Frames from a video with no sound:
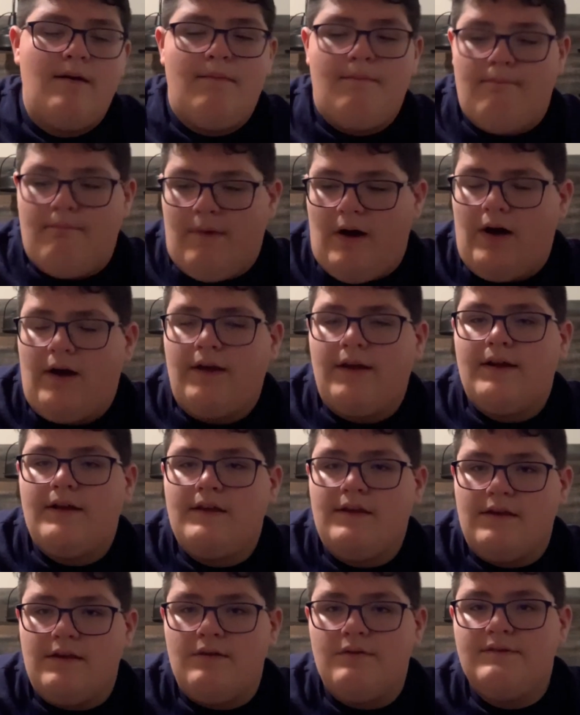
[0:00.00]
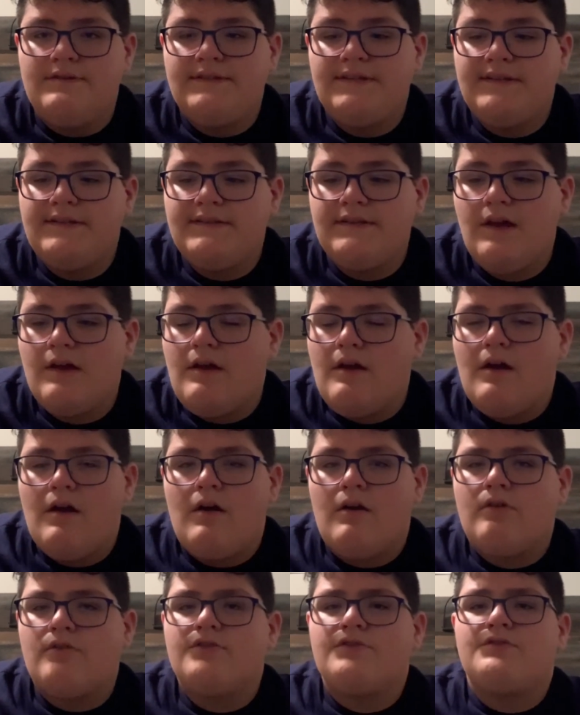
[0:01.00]
manga uses,
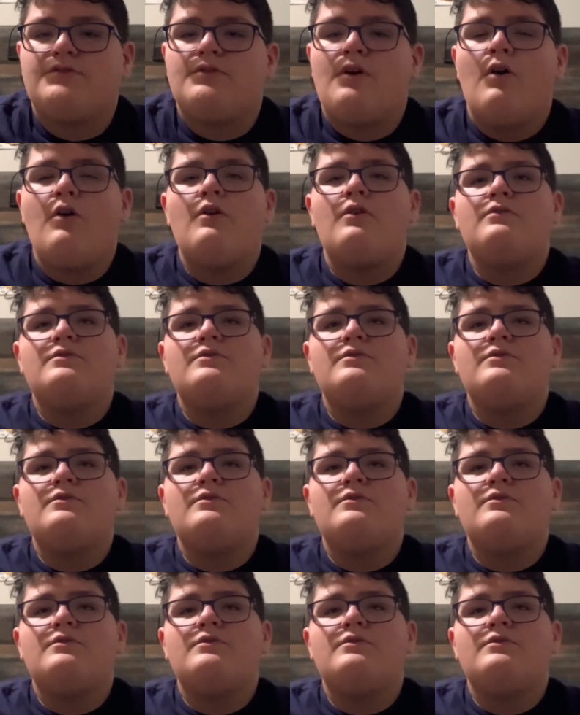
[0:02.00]
are so